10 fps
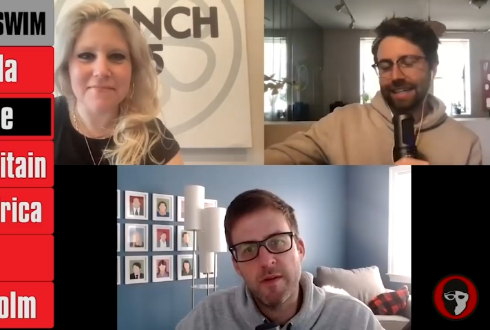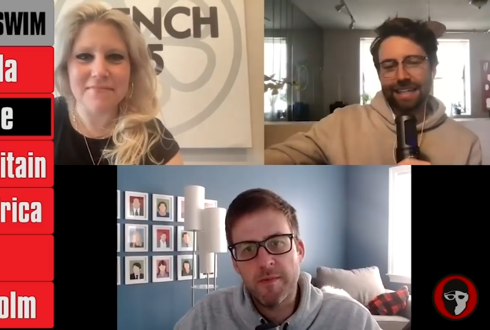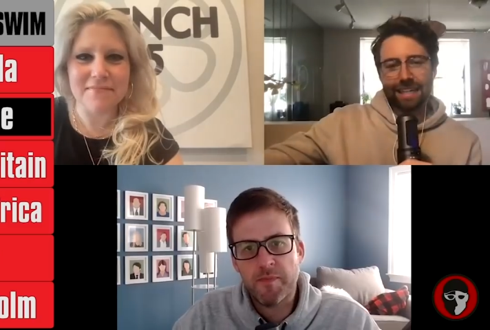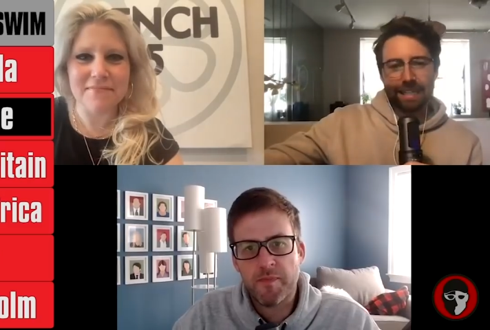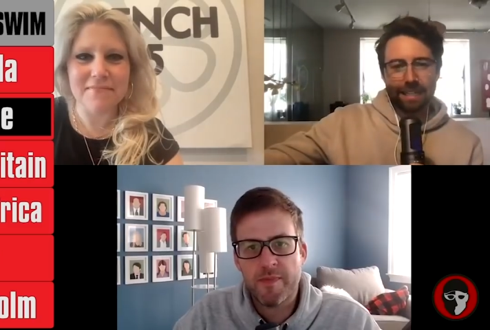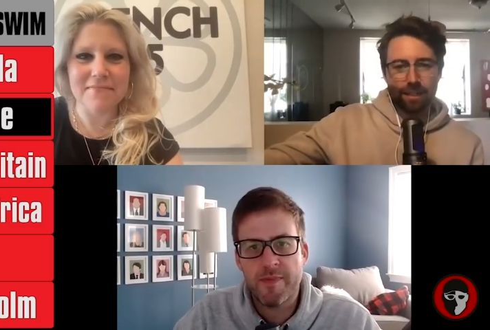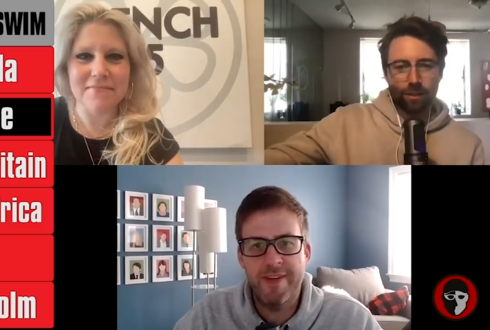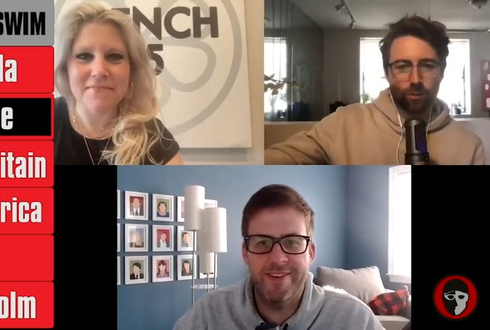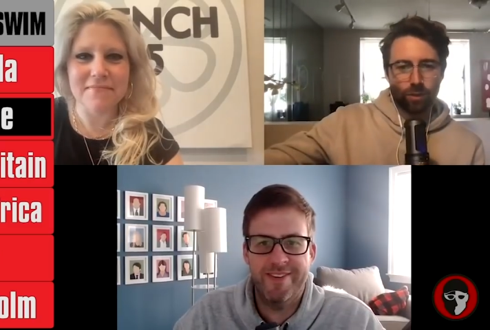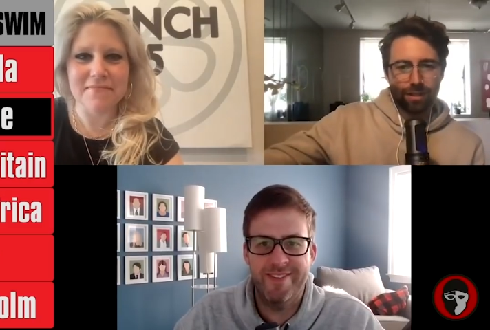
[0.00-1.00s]
Speaker 1: Uh,
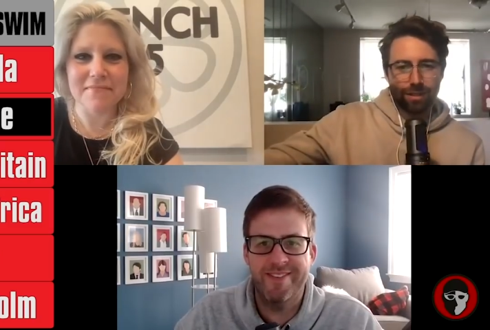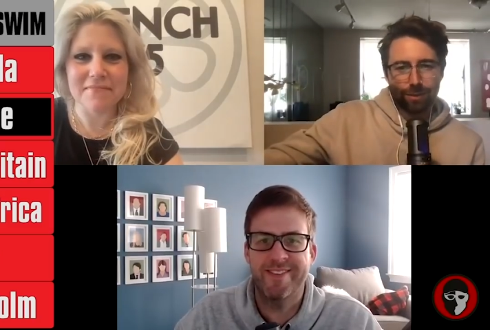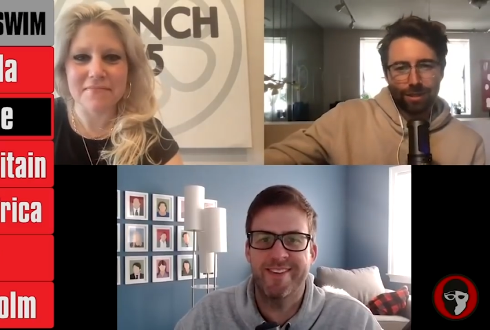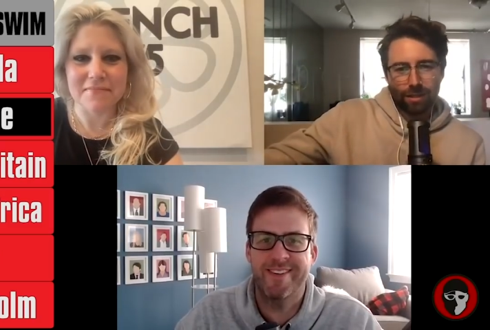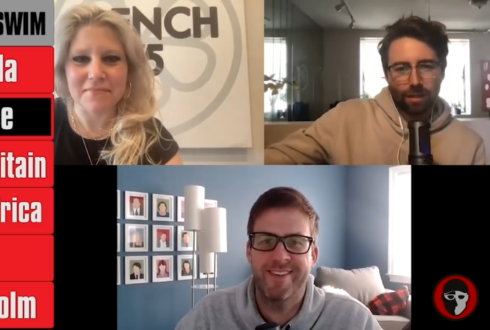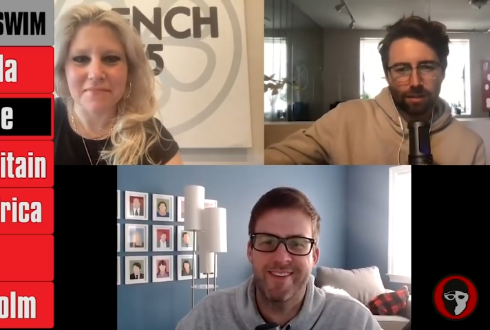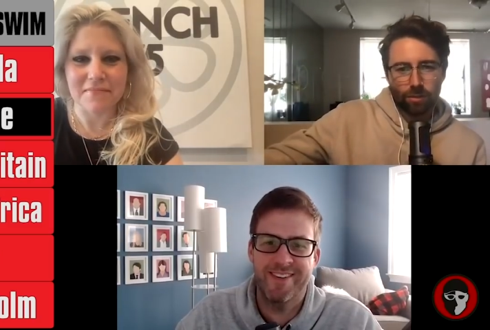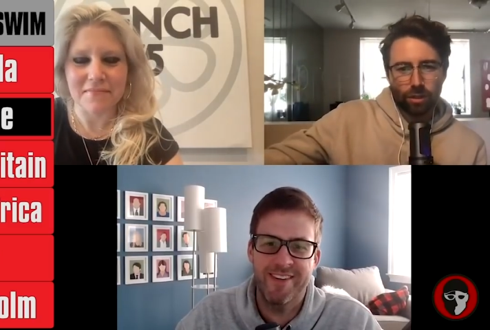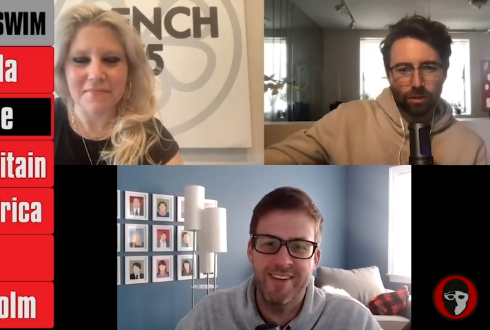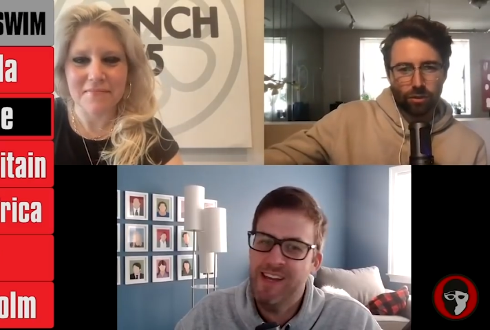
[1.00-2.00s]
we, we saw some
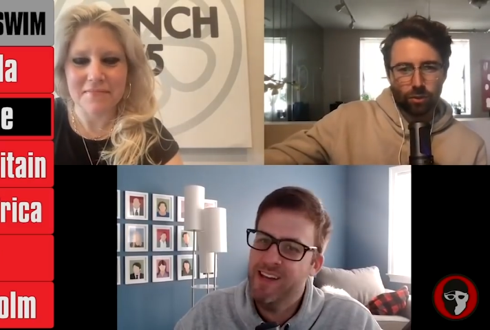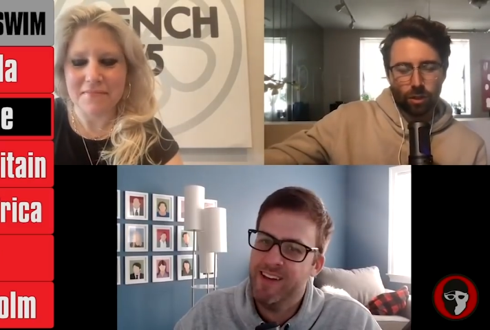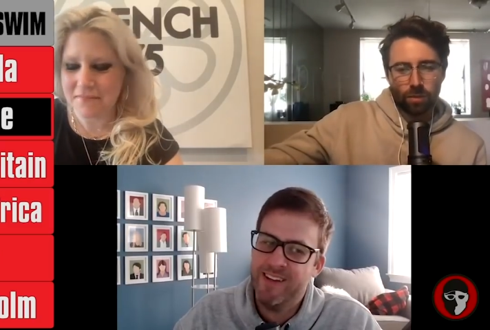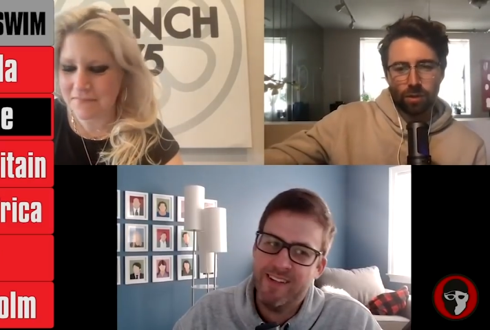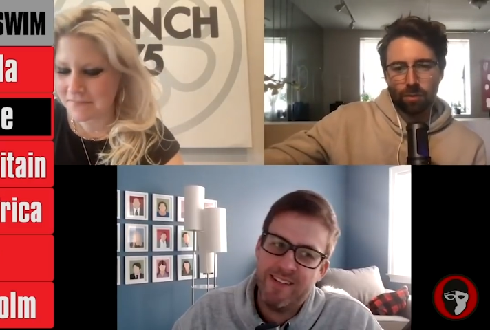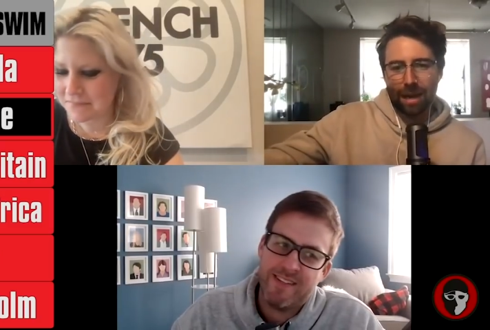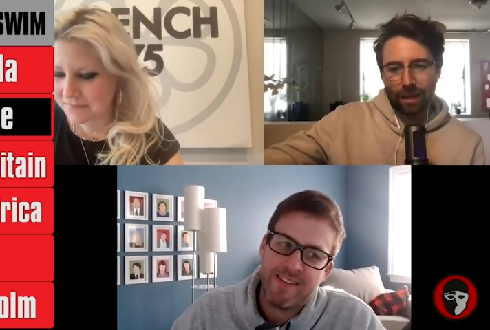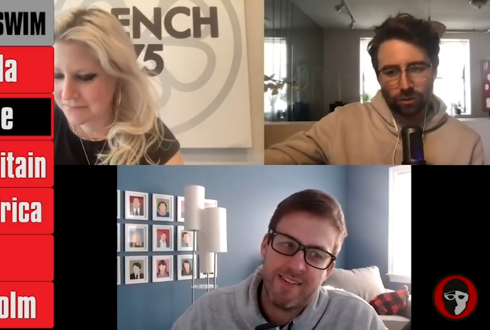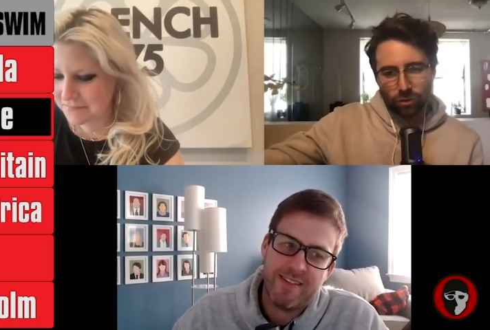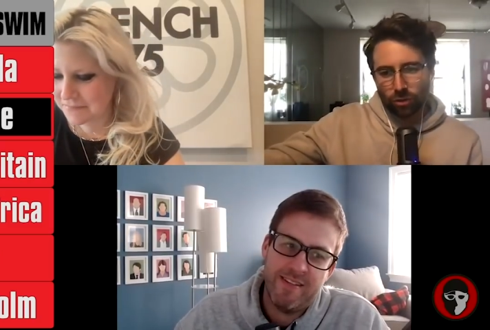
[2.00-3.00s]
good swims. The
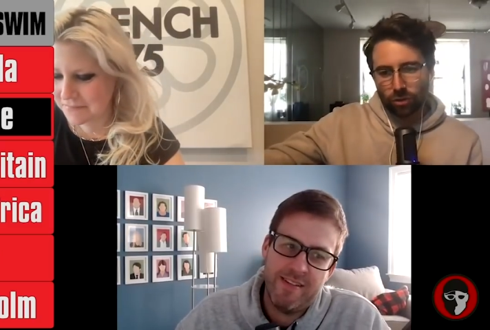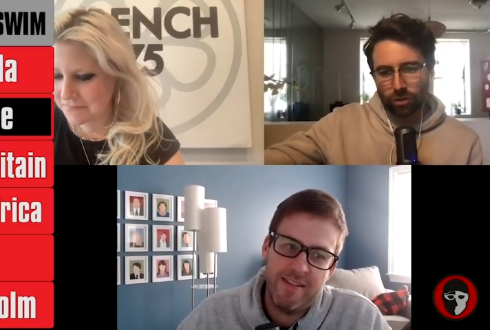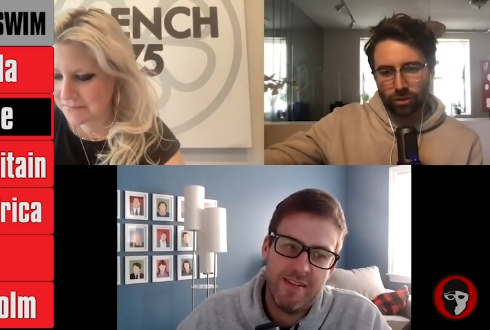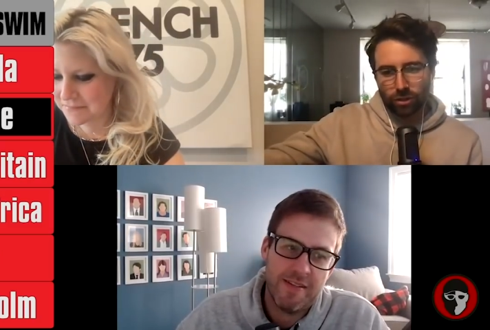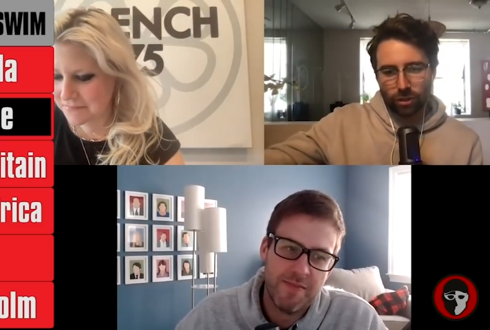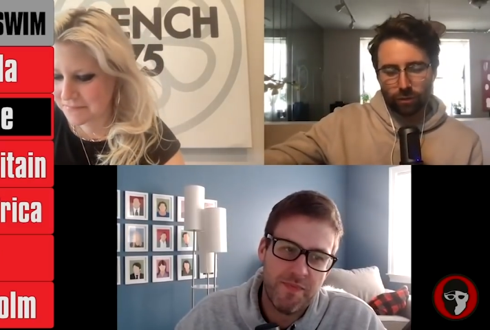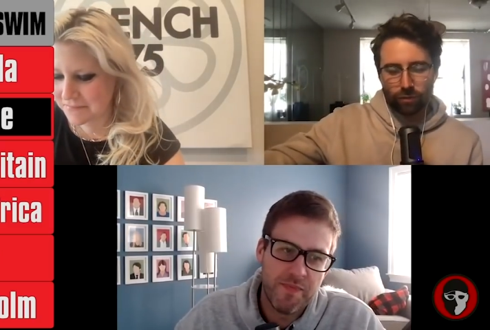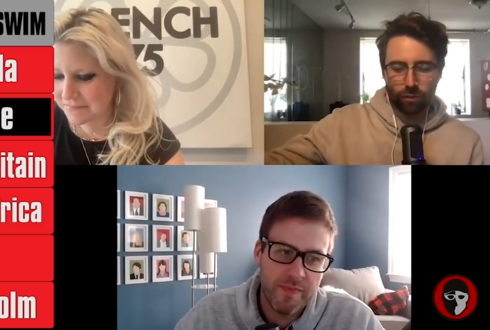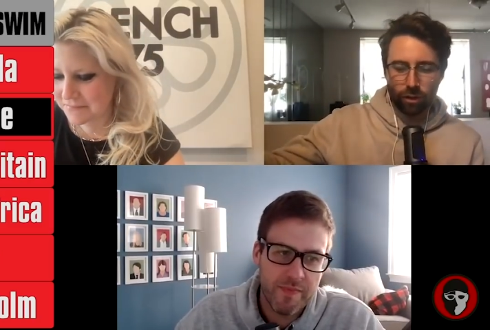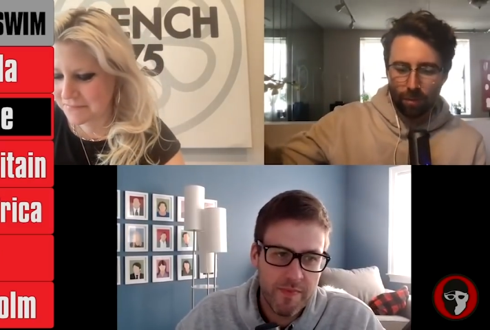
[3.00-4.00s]
backstroke looks good.
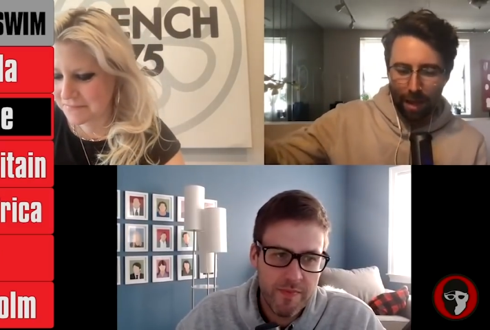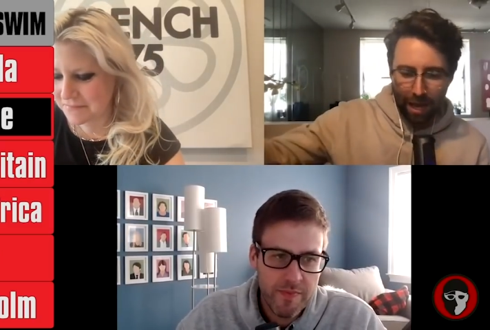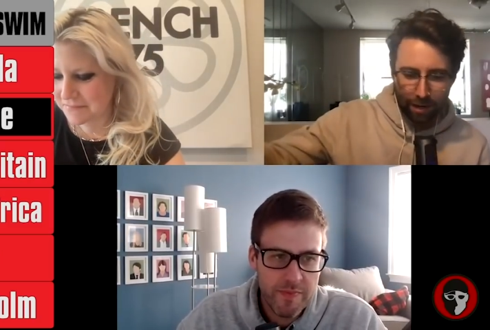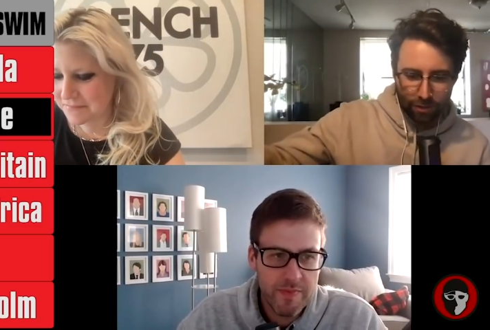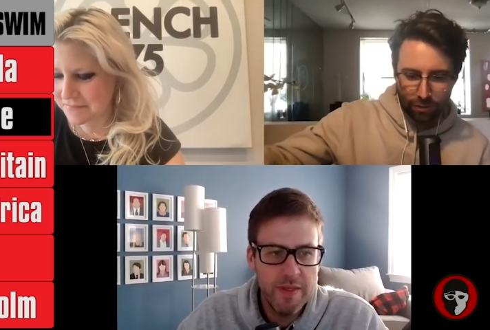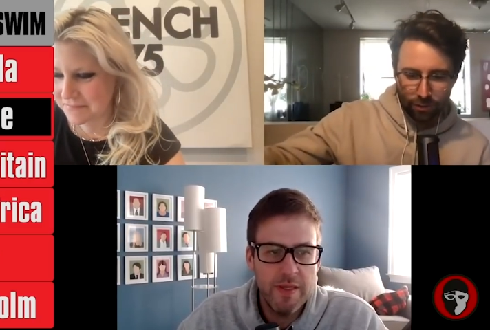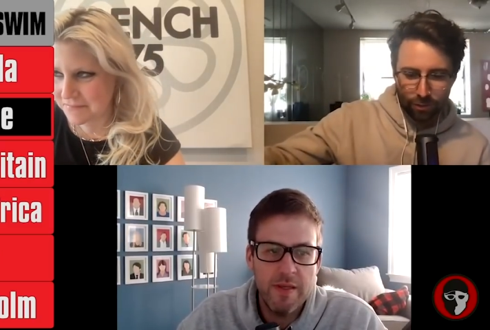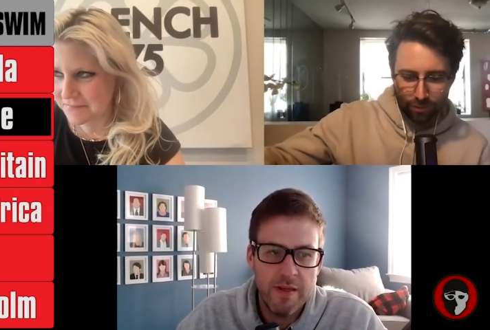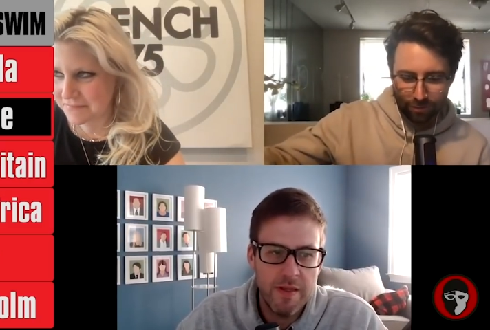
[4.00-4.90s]
Flora Manadou